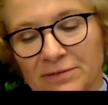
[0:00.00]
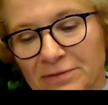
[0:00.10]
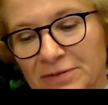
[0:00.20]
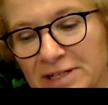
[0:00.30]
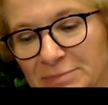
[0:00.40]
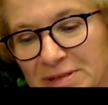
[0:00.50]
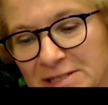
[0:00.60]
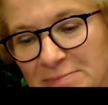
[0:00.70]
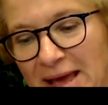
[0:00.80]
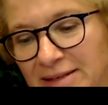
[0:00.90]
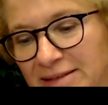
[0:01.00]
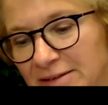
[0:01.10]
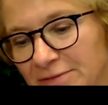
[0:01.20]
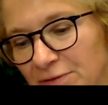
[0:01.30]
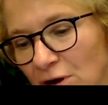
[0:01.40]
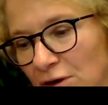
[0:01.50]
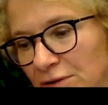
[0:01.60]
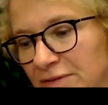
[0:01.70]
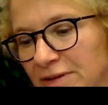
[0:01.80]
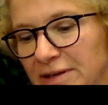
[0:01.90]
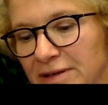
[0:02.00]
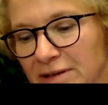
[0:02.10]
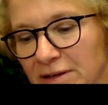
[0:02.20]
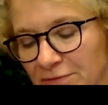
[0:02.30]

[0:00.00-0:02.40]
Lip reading: Third perspective on the